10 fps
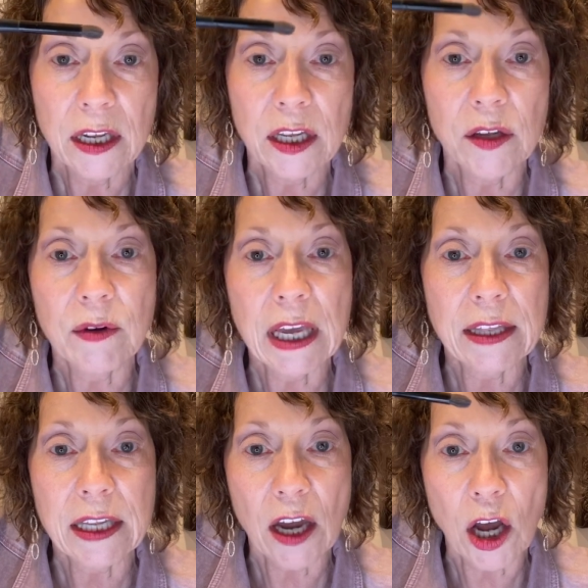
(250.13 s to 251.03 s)
You get
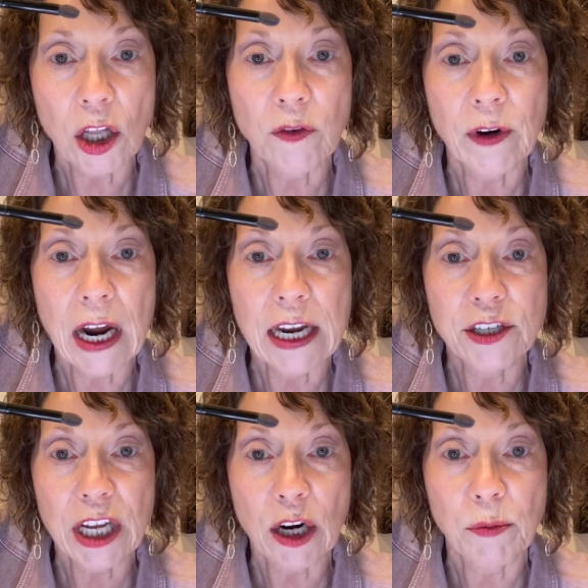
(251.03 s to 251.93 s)
the all over
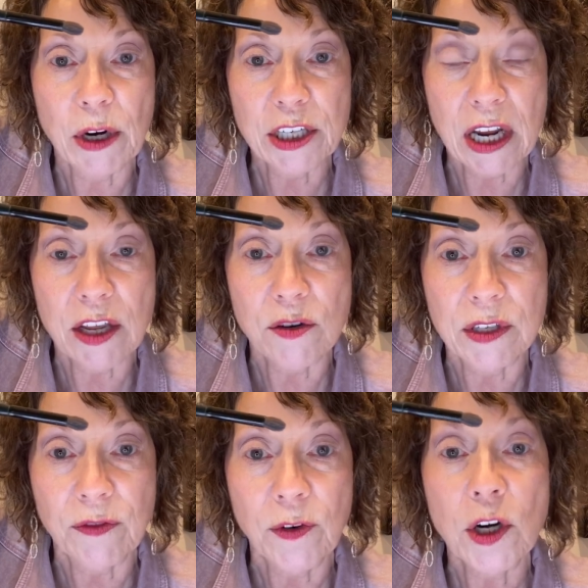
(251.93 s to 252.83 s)
eyeshadow brush I
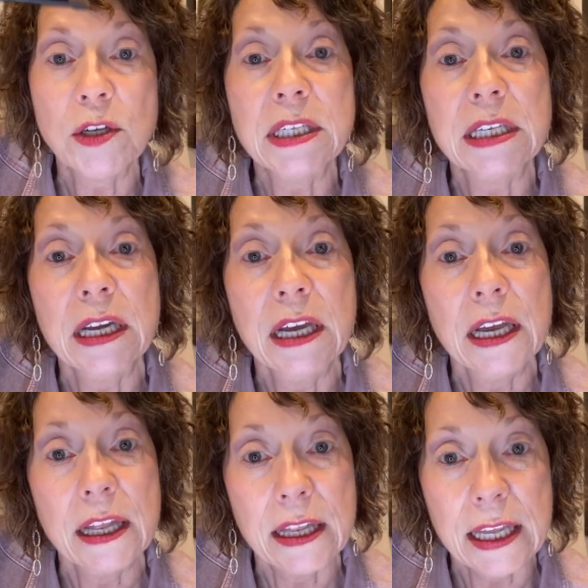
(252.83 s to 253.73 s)
used first,
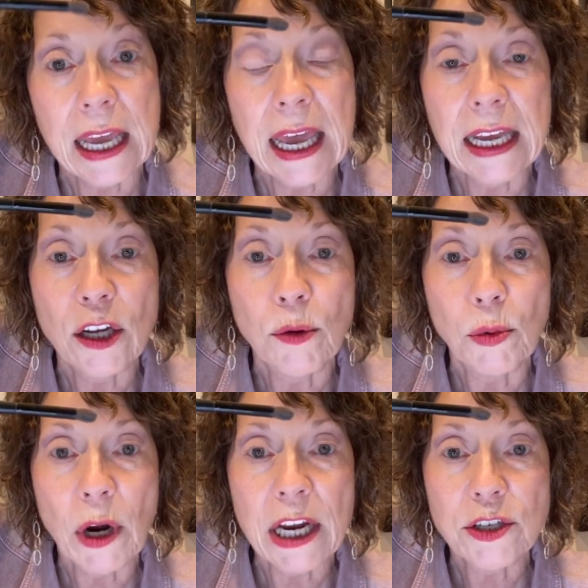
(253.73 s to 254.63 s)
the angle
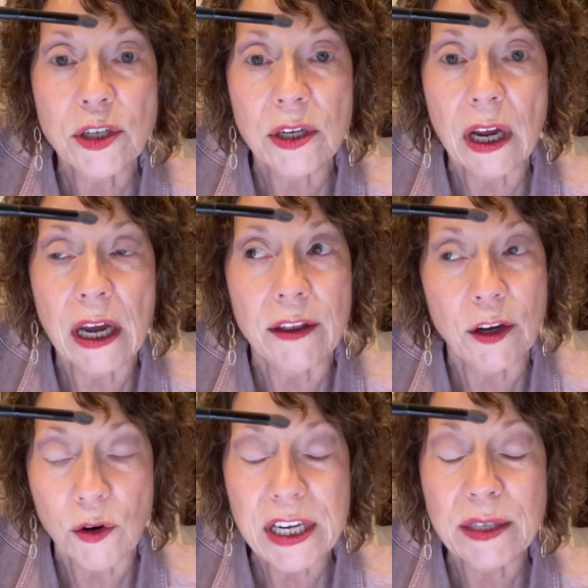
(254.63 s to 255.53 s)
brush, the
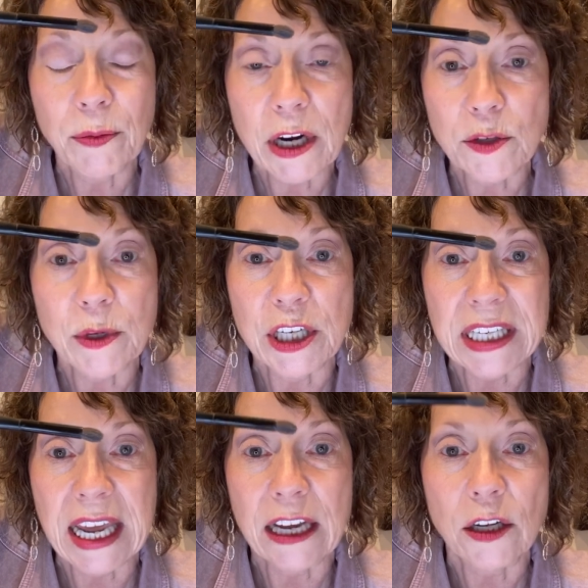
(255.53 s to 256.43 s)
crease brush, which is
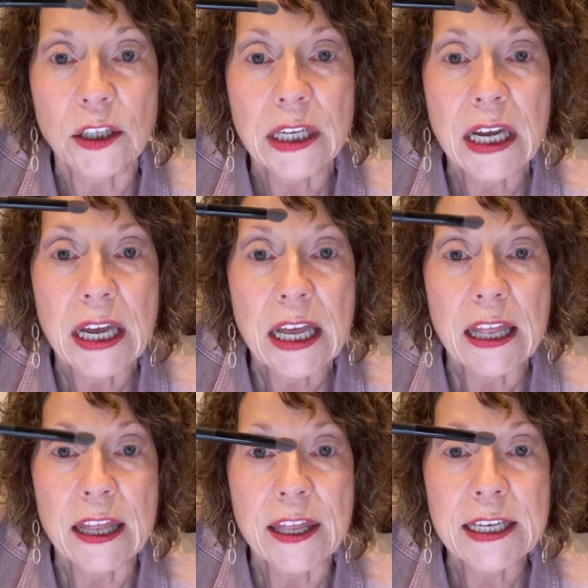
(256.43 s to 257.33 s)
angled.
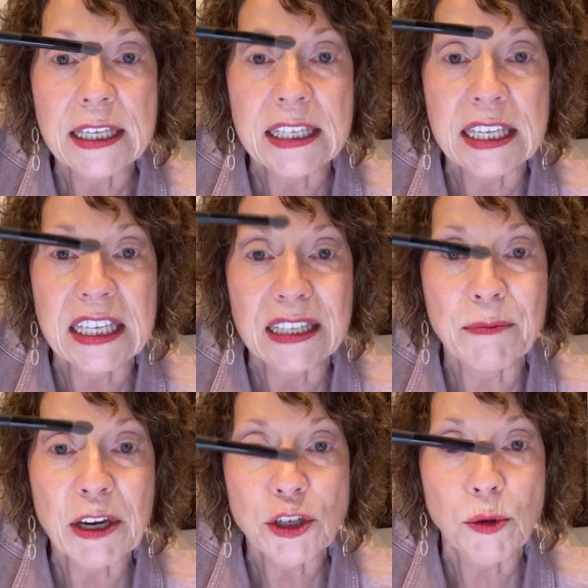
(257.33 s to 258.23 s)
This is the
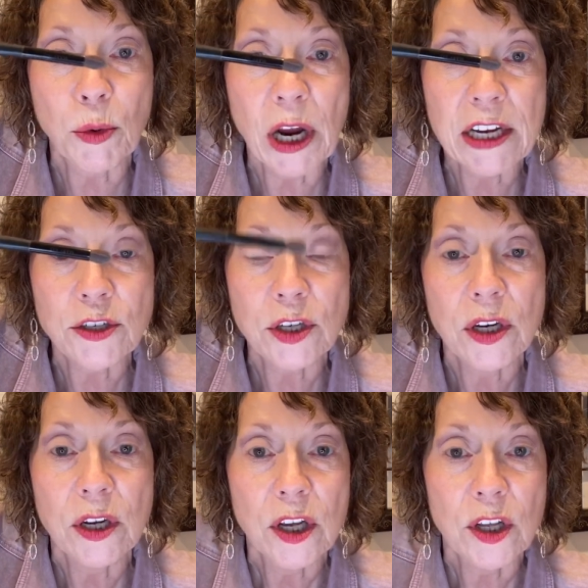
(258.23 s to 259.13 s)
smudger brush.
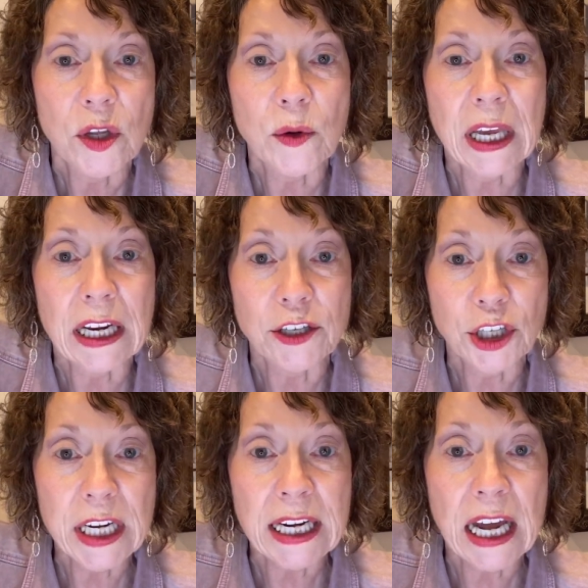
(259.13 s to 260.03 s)
You get a
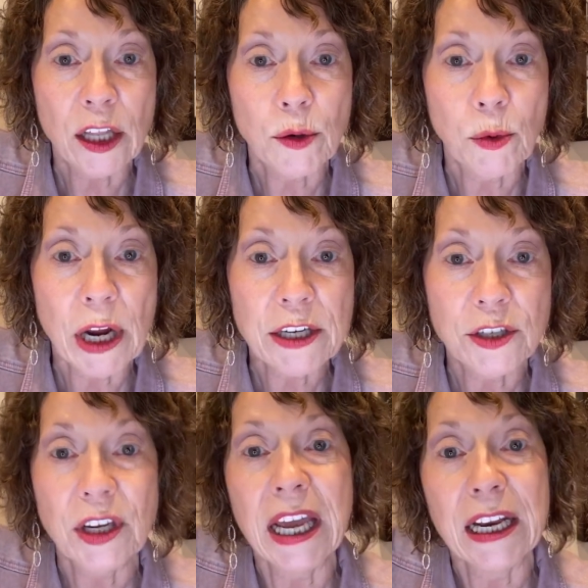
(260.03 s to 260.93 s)
cheek color
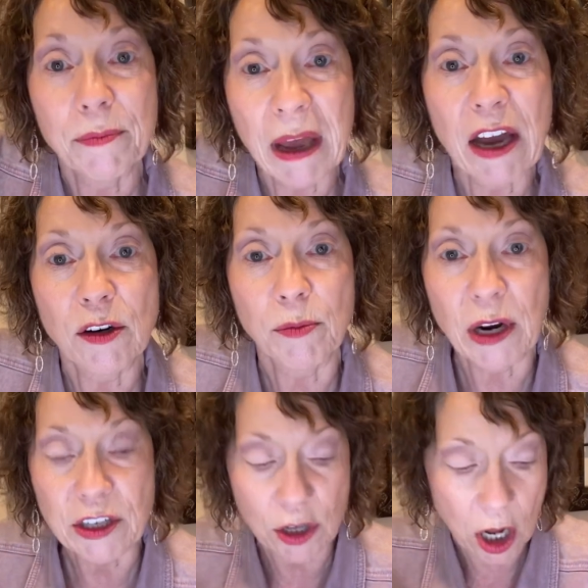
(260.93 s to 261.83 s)
brush and a powder
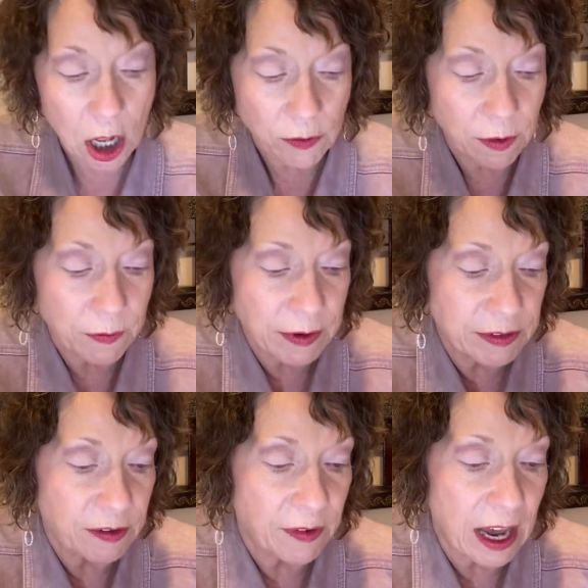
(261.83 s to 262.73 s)
brush, all for
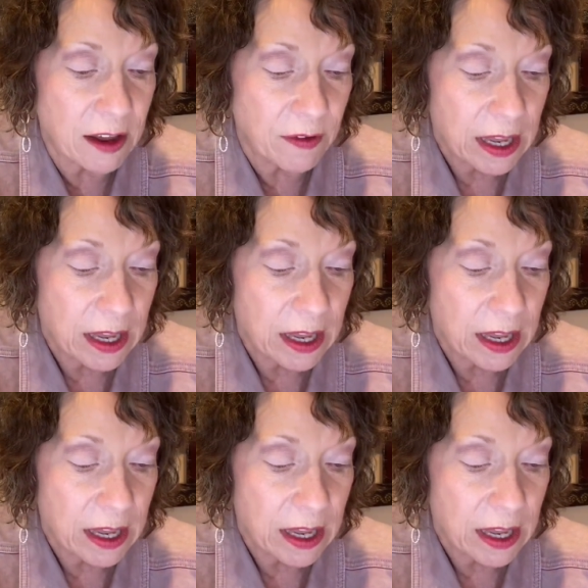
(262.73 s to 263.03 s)
$55.